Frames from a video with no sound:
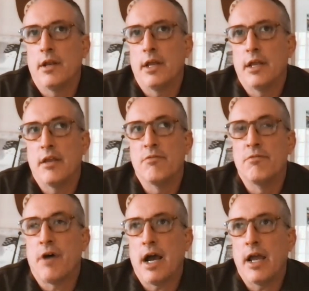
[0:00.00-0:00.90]

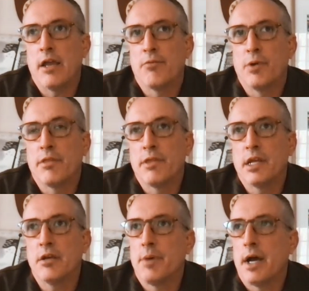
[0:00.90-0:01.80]
if we think
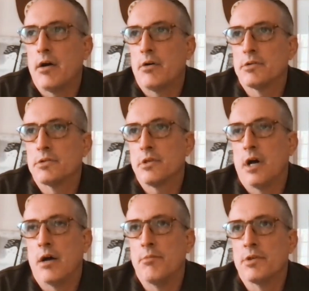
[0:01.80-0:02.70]
about
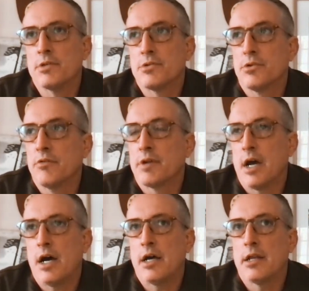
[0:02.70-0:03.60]
the story of
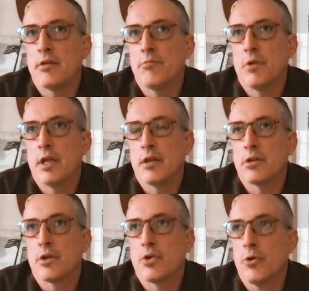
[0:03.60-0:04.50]
God in
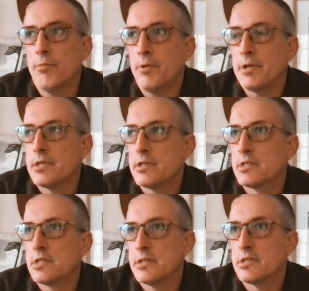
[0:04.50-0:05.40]
corporate
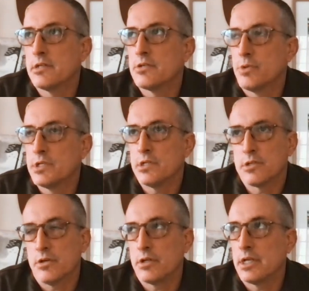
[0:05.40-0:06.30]
senses, which it
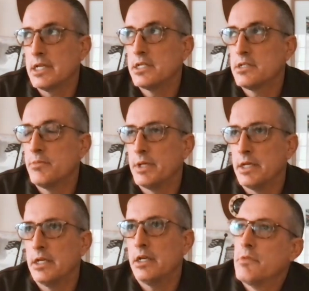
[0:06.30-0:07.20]
certainly needs to
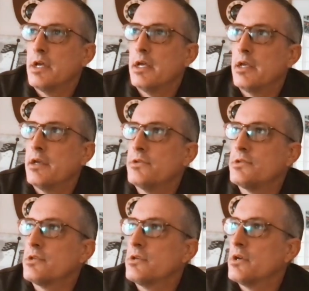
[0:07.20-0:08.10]
be,
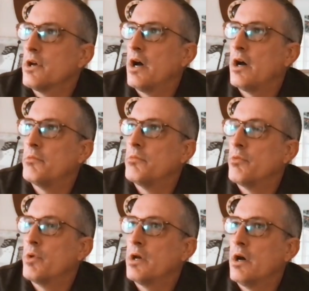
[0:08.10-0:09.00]
is
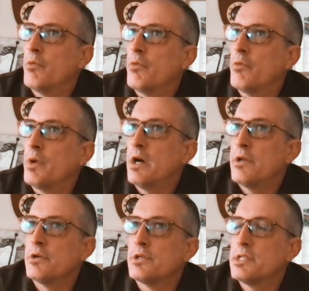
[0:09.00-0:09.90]
we
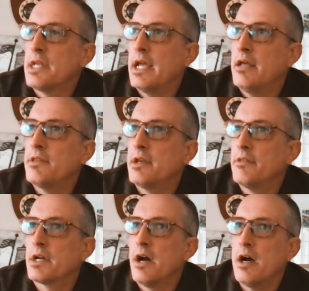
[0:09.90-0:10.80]
understand that in the
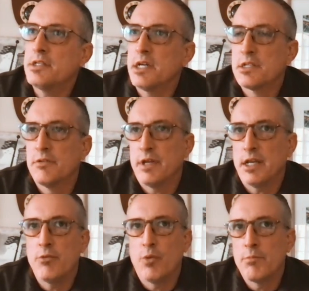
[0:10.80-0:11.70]
context of any
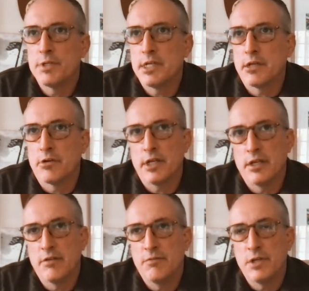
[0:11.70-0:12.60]
one particular
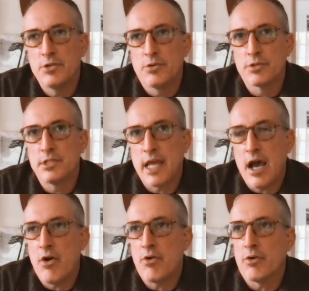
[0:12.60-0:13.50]
individual's
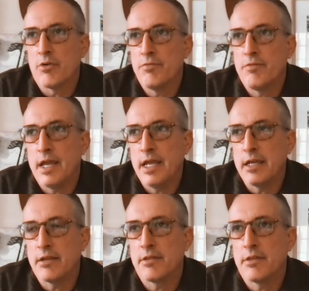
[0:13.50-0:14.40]
doubt or
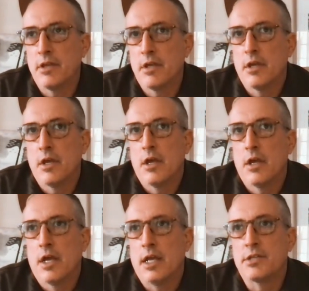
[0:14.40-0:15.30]
faith,
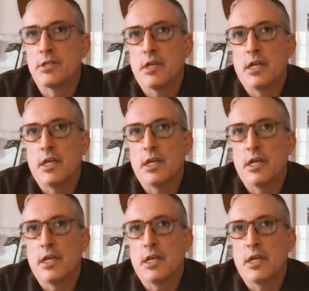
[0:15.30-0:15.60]
it's